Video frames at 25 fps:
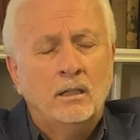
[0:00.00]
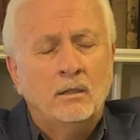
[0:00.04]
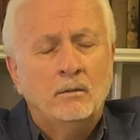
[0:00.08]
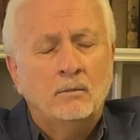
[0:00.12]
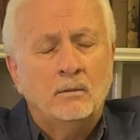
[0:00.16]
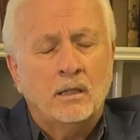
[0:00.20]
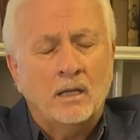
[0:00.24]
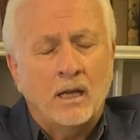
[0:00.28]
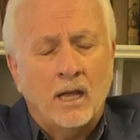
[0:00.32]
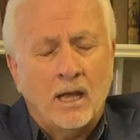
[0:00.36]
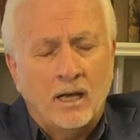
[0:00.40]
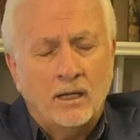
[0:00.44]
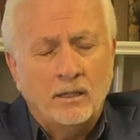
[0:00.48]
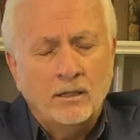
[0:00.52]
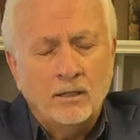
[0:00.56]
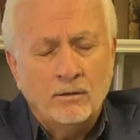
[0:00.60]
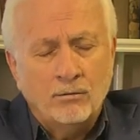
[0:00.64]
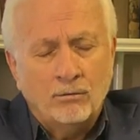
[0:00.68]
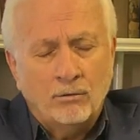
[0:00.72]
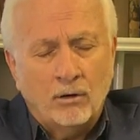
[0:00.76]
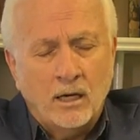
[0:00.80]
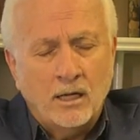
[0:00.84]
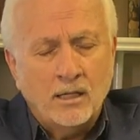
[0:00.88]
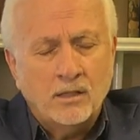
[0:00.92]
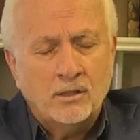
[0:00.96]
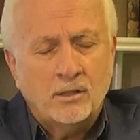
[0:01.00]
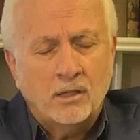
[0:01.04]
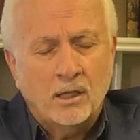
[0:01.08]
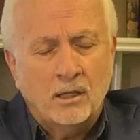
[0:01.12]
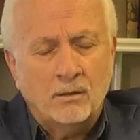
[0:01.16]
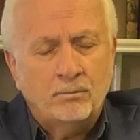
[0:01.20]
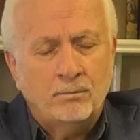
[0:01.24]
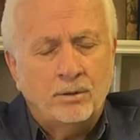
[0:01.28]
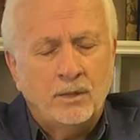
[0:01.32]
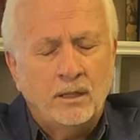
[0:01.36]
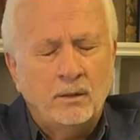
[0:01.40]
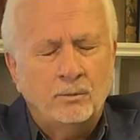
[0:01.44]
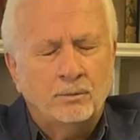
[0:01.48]
But now you've raised
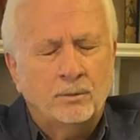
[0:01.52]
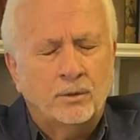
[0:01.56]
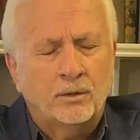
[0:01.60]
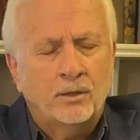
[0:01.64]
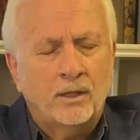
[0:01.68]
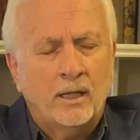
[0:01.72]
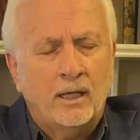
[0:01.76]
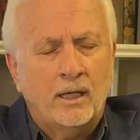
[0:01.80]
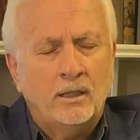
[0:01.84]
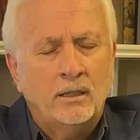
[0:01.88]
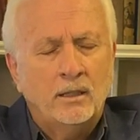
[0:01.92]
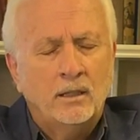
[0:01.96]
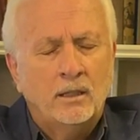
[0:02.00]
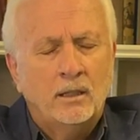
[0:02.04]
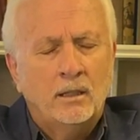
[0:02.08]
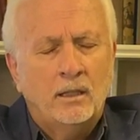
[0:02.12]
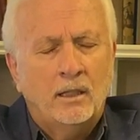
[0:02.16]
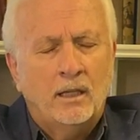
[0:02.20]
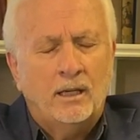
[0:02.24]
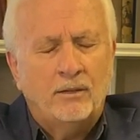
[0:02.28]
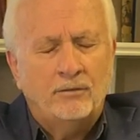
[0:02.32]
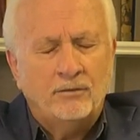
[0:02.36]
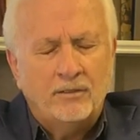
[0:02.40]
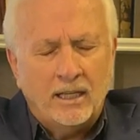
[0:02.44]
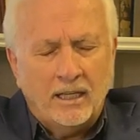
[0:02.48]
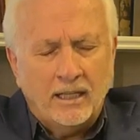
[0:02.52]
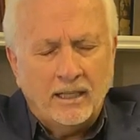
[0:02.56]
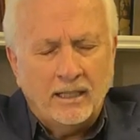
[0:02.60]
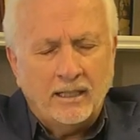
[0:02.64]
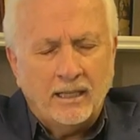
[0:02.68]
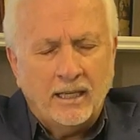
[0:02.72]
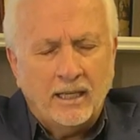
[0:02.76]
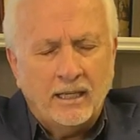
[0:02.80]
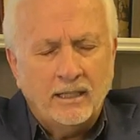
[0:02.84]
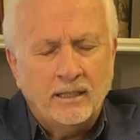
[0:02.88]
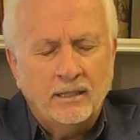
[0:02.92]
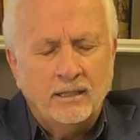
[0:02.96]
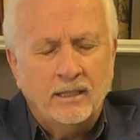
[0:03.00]
up people that have
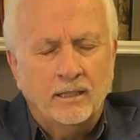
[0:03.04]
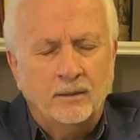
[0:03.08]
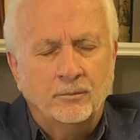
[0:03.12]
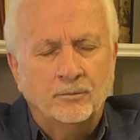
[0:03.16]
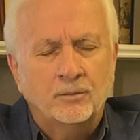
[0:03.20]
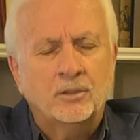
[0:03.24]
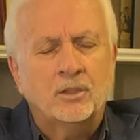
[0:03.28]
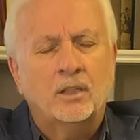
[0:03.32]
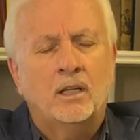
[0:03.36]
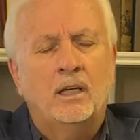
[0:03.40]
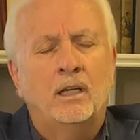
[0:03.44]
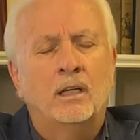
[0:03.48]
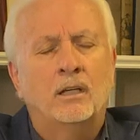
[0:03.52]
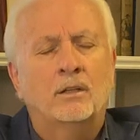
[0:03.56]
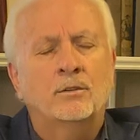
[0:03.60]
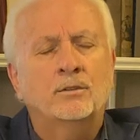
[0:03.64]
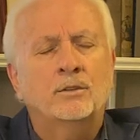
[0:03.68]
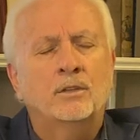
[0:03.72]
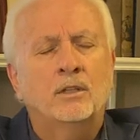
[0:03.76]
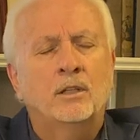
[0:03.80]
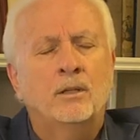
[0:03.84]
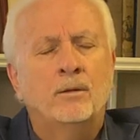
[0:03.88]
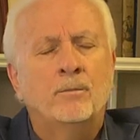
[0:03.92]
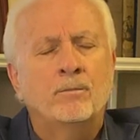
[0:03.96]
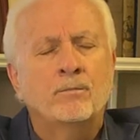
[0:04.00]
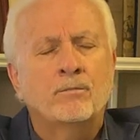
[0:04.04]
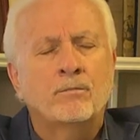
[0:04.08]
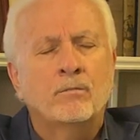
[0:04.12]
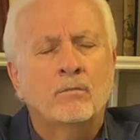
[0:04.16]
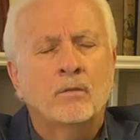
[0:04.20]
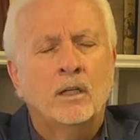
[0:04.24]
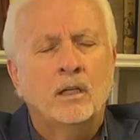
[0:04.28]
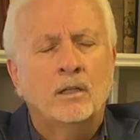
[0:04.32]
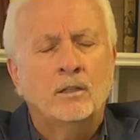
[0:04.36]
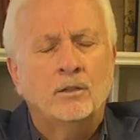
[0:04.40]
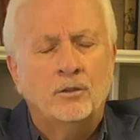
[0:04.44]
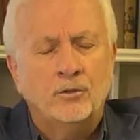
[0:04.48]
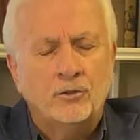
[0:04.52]
dedicated themselves
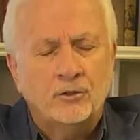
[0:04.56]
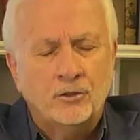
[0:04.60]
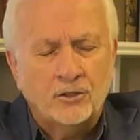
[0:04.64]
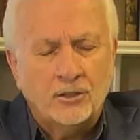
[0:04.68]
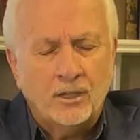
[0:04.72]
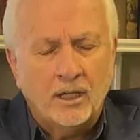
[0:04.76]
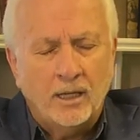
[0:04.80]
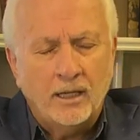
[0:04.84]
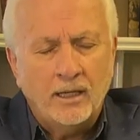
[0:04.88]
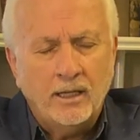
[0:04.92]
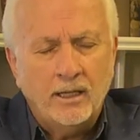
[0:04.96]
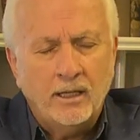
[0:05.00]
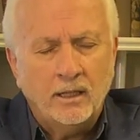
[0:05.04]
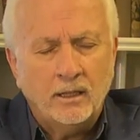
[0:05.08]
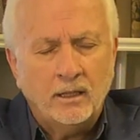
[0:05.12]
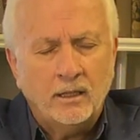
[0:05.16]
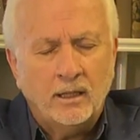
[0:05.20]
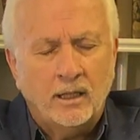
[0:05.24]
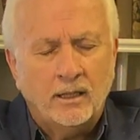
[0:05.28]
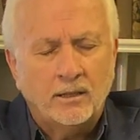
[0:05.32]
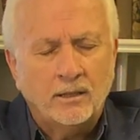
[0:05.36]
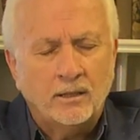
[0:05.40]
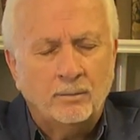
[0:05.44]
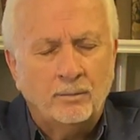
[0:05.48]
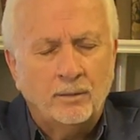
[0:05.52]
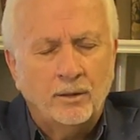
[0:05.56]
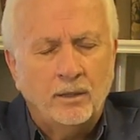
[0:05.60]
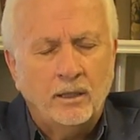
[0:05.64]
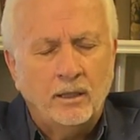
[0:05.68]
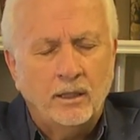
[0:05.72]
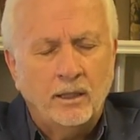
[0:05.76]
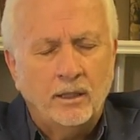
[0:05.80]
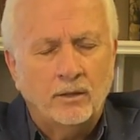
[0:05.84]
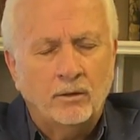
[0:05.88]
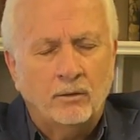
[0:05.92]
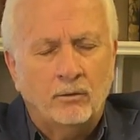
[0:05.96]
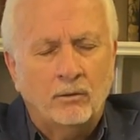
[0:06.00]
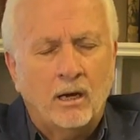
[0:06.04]
to study it and to put it
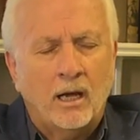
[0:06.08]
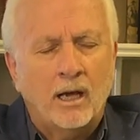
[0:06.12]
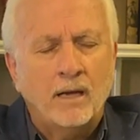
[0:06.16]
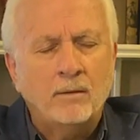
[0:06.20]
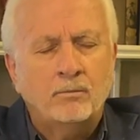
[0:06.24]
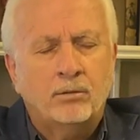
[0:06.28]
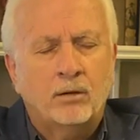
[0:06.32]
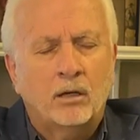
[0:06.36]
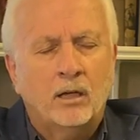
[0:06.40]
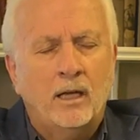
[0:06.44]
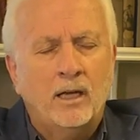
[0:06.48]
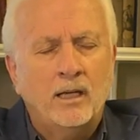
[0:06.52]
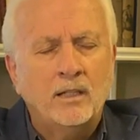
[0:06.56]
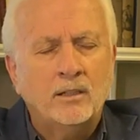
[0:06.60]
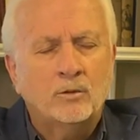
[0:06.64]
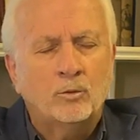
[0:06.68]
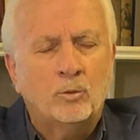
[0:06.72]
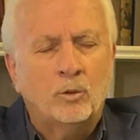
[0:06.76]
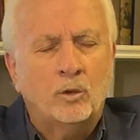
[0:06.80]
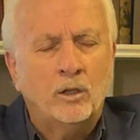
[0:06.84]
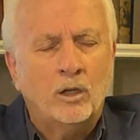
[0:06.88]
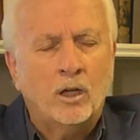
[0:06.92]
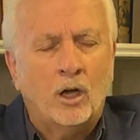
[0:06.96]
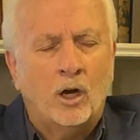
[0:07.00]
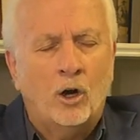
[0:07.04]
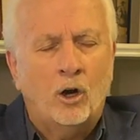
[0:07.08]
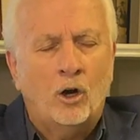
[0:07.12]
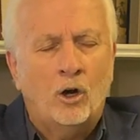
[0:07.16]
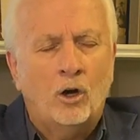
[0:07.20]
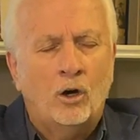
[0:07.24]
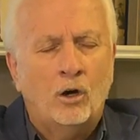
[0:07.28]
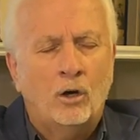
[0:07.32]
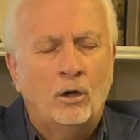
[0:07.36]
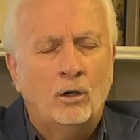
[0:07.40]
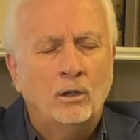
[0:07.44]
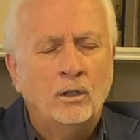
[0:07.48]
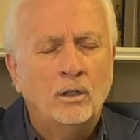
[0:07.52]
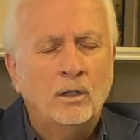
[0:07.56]
in the right place where it
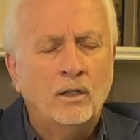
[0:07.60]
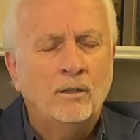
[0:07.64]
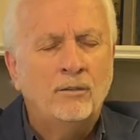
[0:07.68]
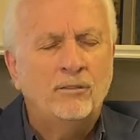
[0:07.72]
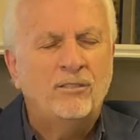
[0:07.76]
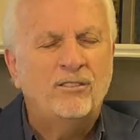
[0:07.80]
all